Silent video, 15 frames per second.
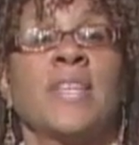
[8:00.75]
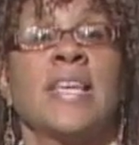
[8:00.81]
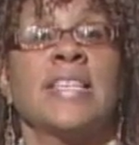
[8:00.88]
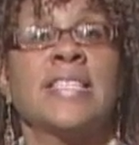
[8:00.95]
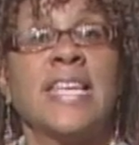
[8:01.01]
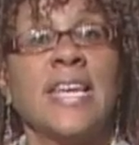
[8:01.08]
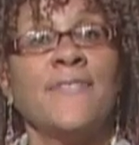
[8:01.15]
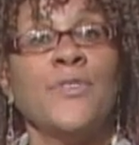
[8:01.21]

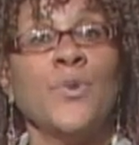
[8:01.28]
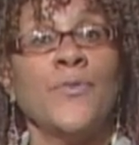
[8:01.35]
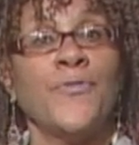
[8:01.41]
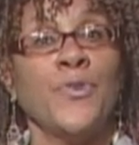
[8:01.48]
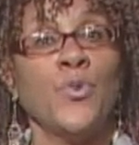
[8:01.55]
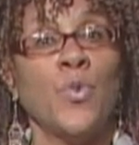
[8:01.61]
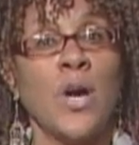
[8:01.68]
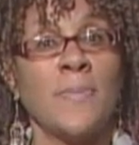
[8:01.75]
is give you a
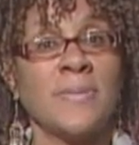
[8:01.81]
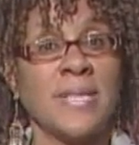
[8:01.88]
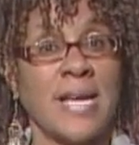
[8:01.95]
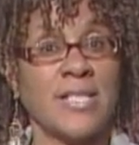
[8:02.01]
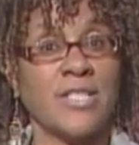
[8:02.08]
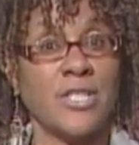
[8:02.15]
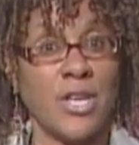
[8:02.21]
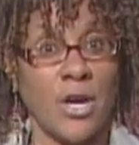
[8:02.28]
few
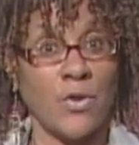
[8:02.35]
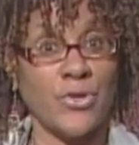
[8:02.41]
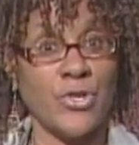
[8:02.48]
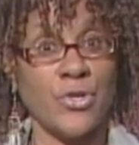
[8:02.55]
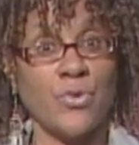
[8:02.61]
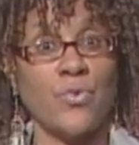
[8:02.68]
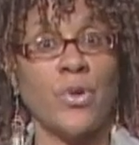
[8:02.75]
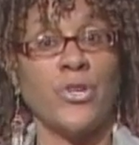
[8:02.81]
websites to go
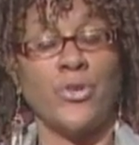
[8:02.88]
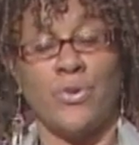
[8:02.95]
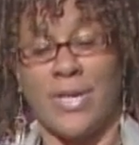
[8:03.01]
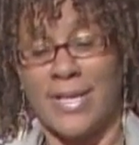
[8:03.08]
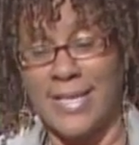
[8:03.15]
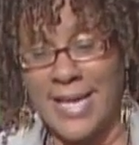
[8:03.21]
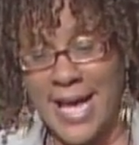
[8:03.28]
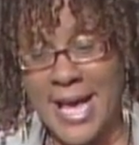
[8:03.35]
to where you
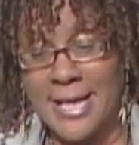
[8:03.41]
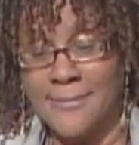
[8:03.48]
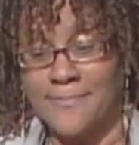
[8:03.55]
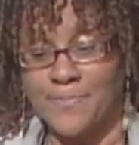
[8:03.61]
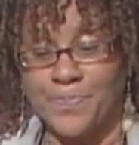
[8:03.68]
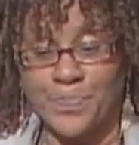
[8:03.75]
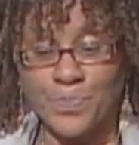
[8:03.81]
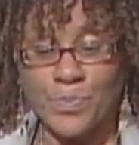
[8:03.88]
can get
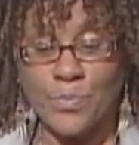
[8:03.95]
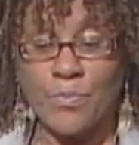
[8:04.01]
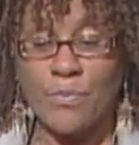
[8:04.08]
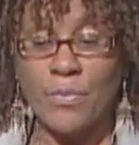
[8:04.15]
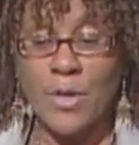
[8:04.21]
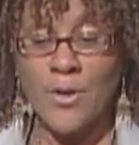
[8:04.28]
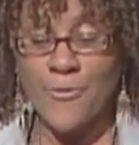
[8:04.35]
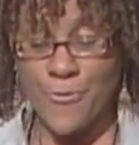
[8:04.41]

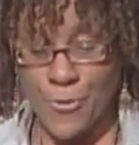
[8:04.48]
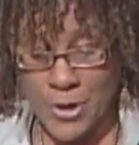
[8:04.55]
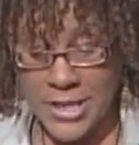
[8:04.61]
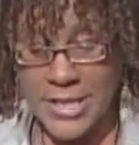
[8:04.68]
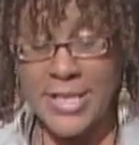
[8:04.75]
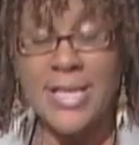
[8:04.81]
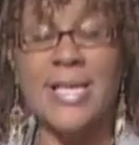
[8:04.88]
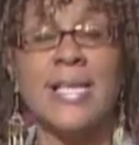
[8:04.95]

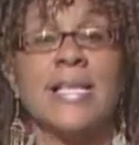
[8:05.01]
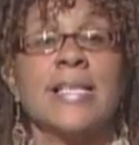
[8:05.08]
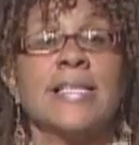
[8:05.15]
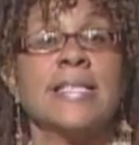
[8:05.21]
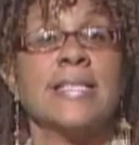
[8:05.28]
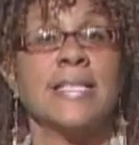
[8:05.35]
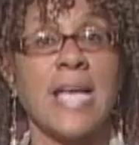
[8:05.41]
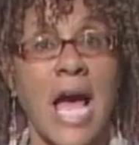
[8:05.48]
free
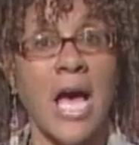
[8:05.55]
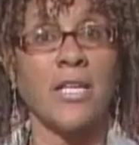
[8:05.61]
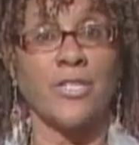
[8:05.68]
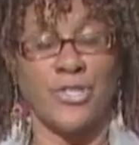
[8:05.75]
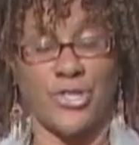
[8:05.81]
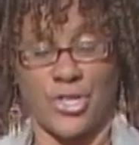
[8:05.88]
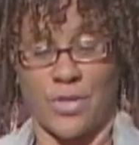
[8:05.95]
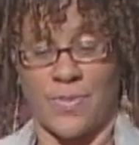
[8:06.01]

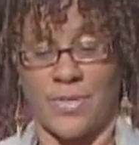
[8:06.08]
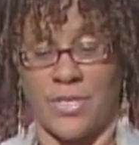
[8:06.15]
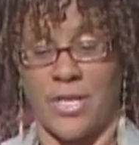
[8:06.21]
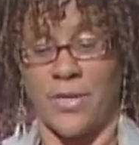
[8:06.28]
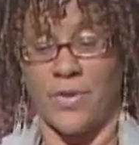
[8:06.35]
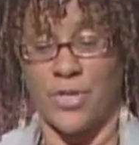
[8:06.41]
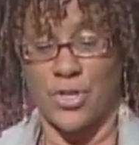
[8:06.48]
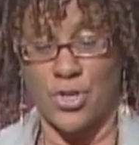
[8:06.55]
scholarships.
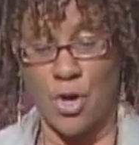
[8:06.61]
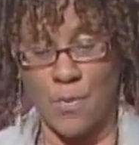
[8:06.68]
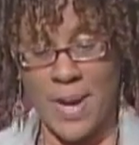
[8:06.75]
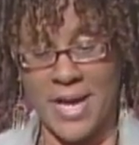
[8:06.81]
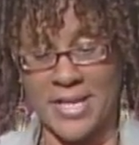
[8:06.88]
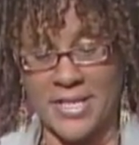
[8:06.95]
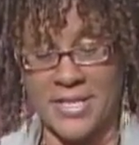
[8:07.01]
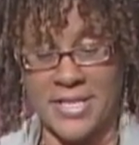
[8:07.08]
There is
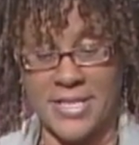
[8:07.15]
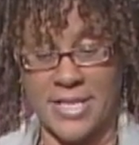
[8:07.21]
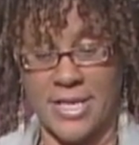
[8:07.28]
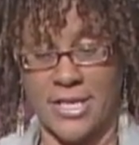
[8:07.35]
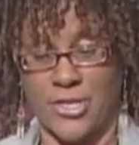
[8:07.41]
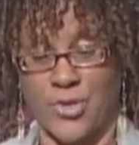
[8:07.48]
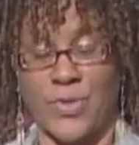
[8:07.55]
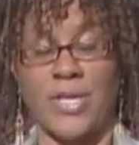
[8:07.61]
nobody in this
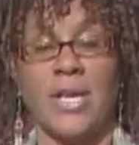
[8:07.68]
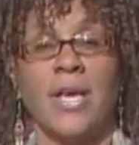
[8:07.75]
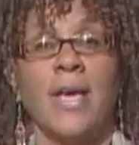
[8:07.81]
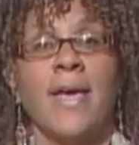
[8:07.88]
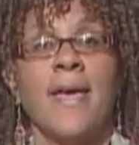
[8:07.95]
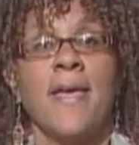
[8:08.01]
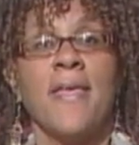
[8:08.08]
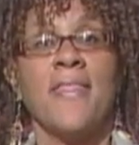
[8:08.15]
country
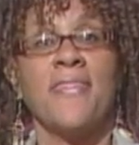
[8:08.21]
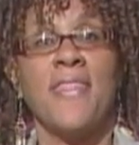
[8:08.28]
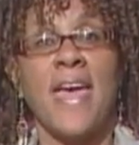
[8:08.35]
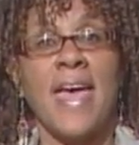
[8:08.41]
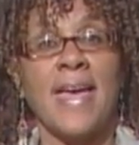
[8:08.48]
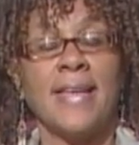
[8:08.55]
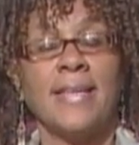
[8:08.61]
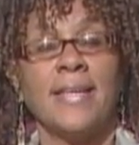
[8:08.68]

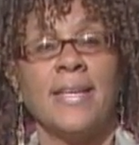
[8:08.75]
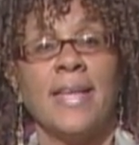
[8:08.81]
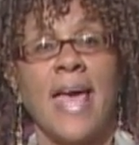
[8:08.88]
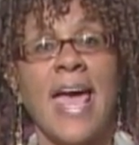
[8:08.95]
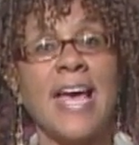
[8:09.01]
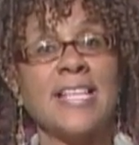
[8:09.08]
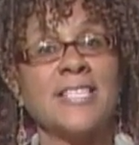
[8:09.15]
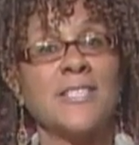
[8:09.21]
that
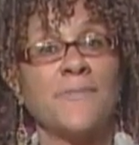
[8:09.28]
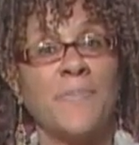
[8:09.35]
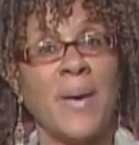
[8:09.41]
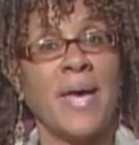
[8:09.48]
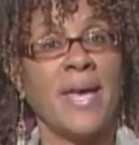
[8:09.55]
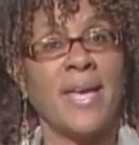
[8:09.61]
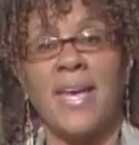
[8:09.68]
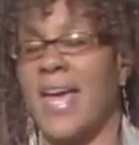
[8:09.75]
has to
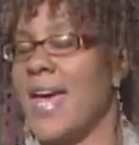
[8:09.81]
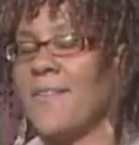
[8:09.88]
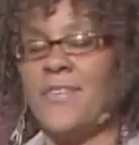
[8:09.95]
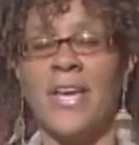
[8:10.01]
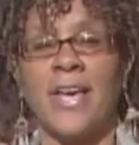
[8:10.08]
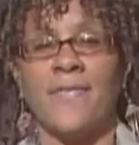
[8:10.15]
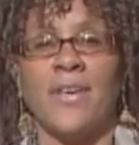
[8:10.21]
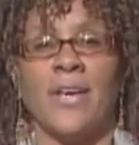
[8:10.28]
pay ever,
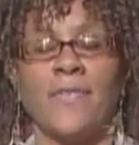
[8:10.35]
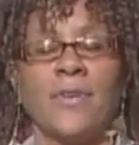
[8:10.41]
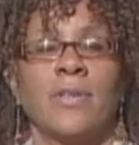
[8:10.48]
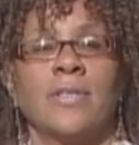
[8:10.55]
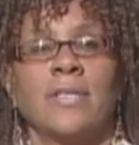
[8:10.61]
ever, ever